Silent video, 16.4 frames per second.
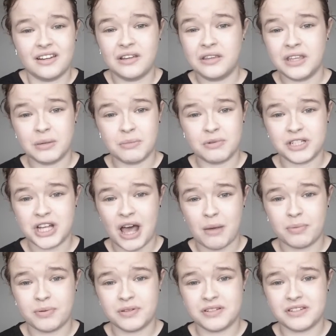nothing much
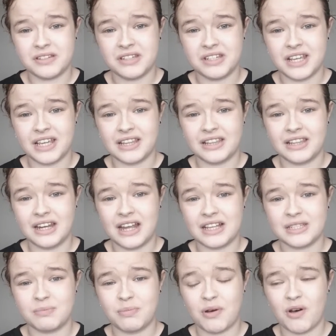happened in the
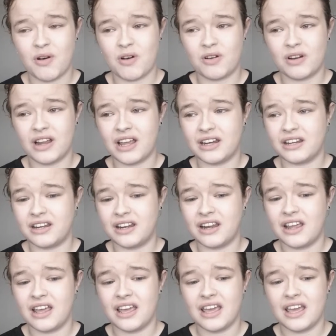last part and
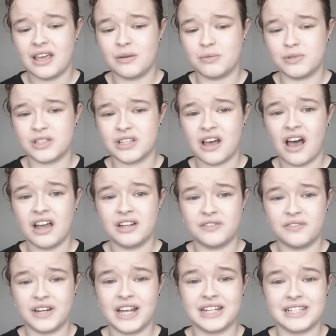it was
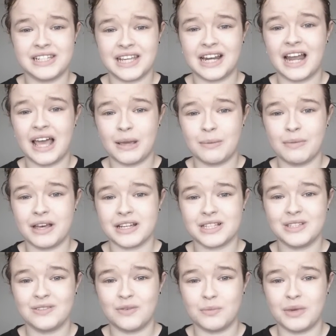kind of an
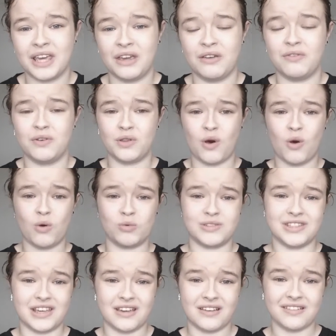anticlimax for me for the whole
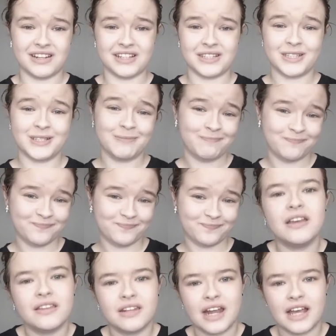series.
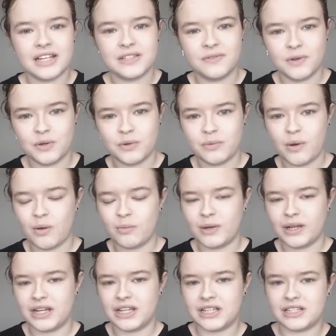The next film on
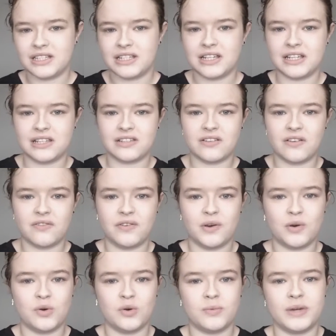my list is a
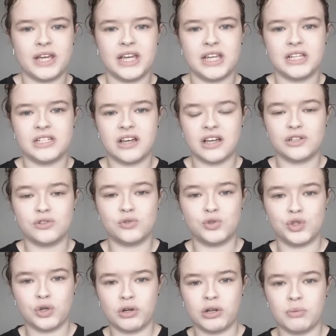film
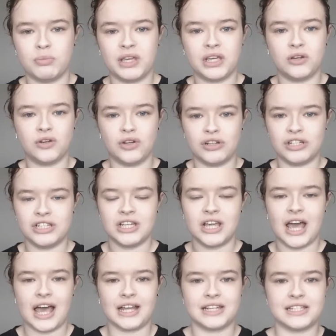entitled Johnny Be Good,
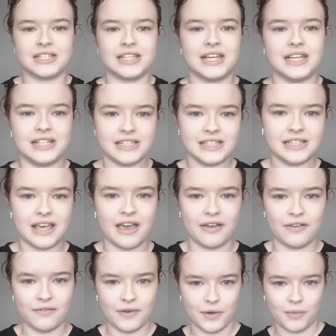and it's
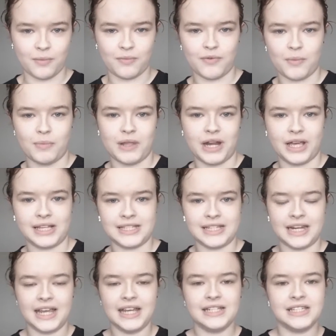a film from the
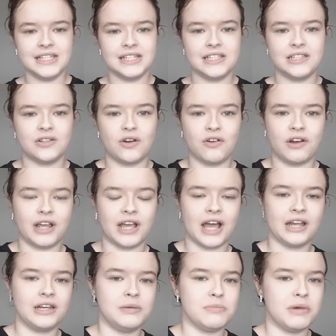1980s starring
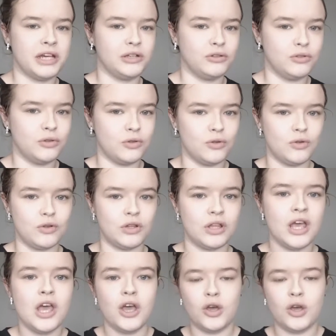Anthony Michael Hall,